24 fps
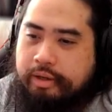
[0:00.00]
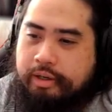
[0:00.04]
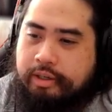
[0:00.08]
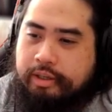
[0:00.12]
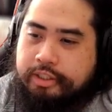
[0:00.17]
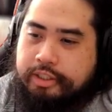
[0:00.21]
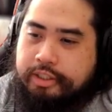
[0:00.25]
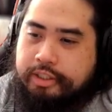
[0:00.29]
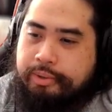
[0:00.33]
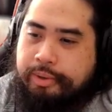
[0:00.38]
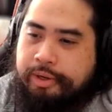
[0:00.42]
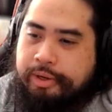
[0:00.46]

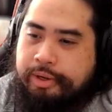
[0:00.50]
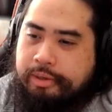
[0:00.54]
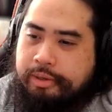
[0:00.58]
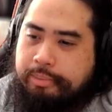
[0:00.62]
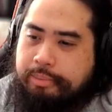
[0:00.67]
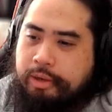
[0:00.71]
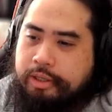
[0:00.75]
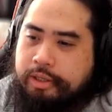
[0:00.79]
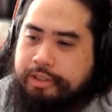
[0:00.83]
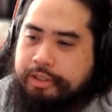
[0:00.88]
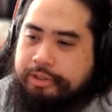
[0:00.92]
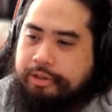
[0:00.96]
So I ended up
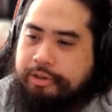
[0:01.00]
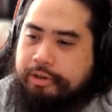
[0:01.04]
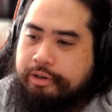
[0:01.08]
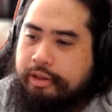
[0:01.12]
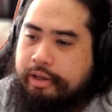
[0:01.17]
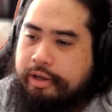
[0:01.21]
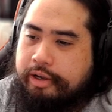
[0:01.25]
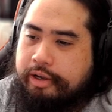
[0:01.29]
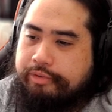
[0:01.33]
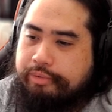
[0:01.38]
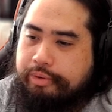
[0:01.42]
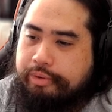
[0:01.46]
watching their
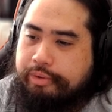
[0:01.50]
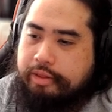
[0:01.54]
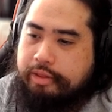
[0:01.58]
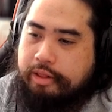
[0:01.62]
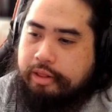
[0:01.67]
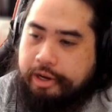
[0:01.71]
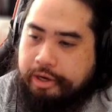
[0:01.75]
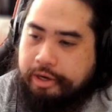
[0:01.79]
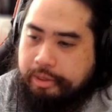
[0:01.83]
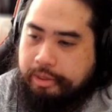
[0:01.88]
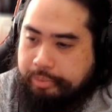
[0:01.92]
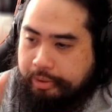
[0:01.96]
live with
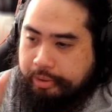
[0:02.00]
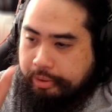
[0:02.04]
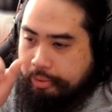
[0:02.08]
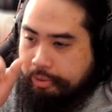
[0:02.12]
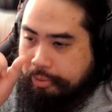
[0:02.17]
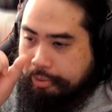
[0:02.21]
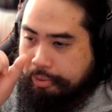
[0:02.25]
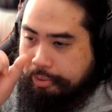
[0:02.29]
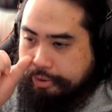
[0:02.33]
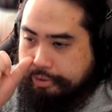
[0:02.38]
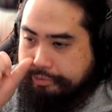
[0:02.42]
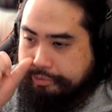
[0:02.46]
lineup in
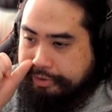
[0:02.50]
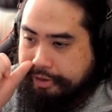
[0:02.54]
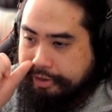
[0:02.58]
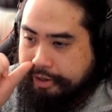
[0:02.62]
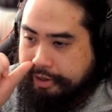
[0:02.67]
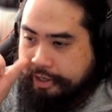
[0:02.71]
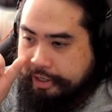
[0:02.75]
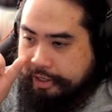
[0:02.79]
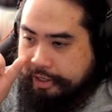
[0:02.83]
order of their height.